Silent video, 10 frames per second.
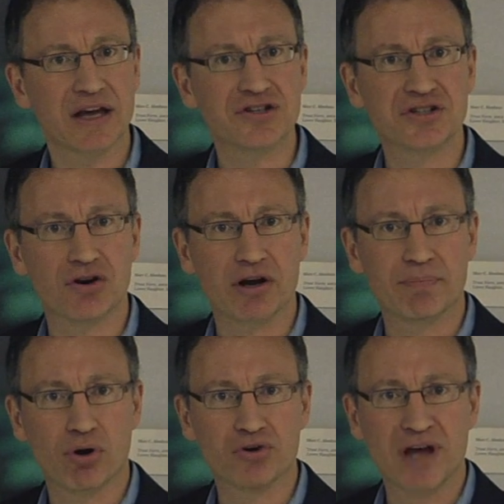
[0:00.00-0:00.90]
Syrian
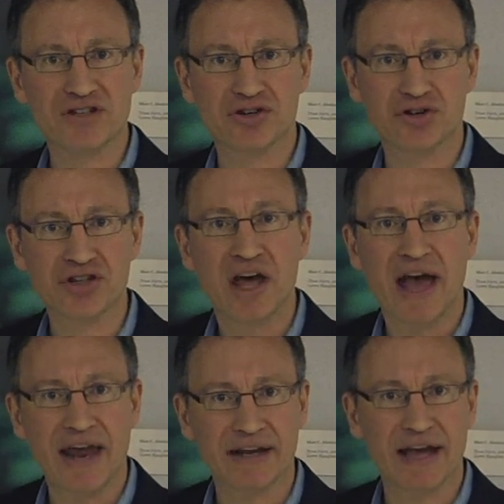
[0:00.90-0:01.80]
protesters
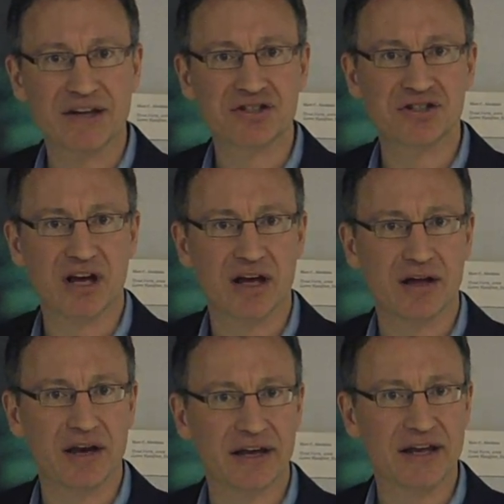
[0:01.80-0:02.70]
and against
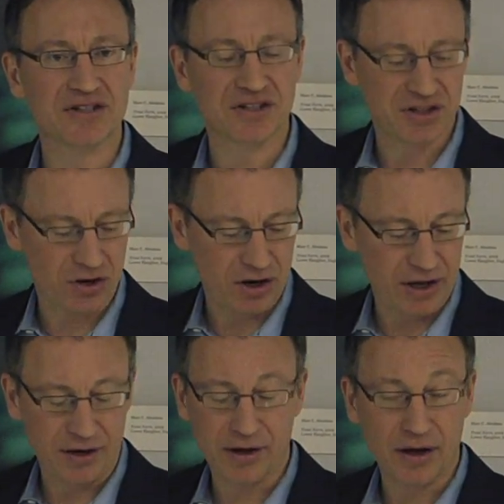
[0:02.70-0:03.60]
the
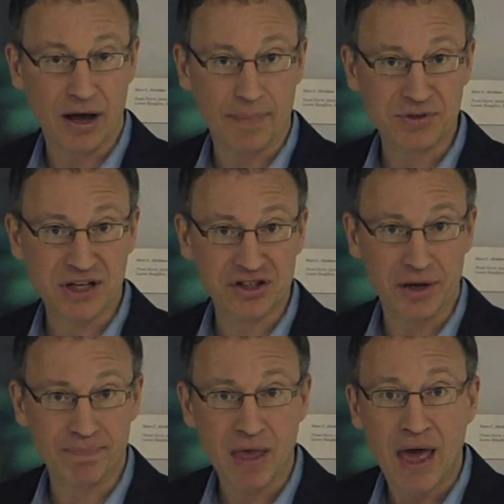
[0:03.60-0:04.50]
Syrian opposition.
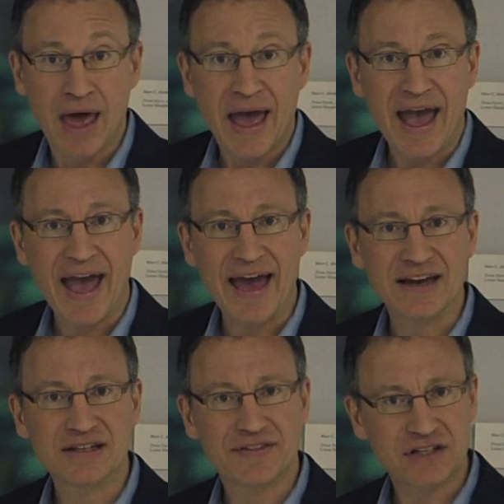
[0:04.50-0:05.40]

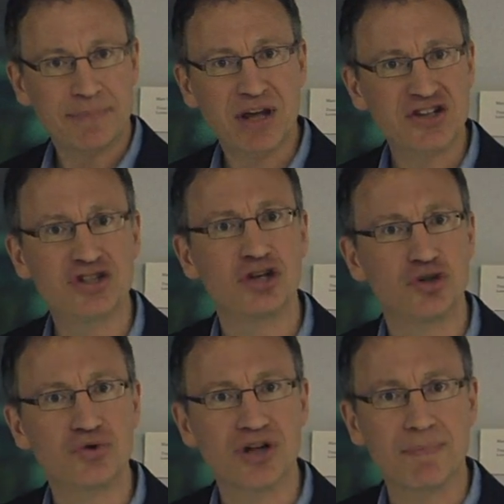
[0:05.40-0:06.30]
And the temptation to
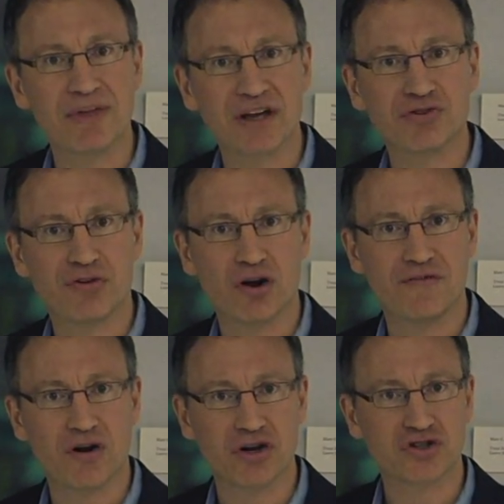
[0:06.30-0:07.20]
do something is very,
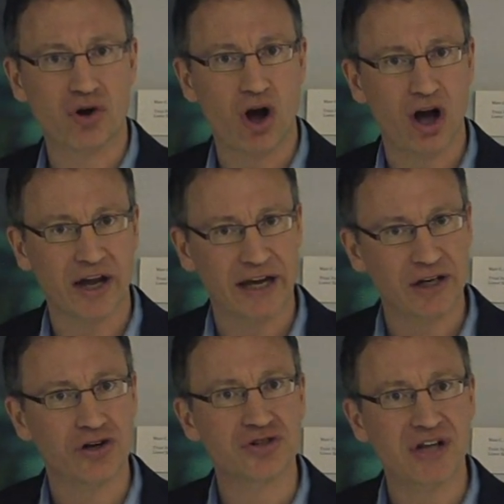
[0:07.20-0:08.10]
very strong, and I can
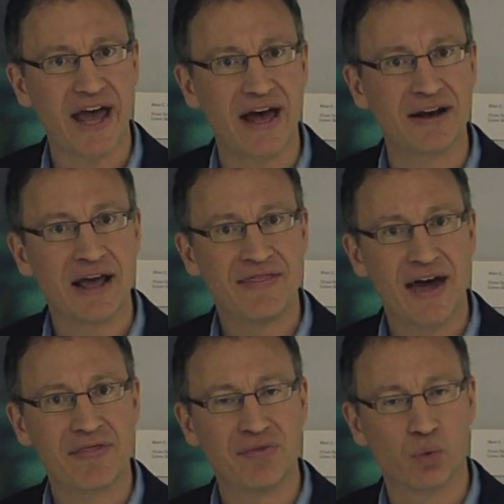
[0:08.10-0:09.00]
understand
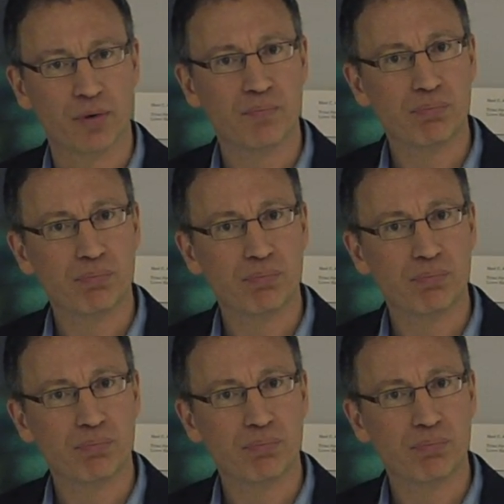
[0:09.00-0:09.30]
that we're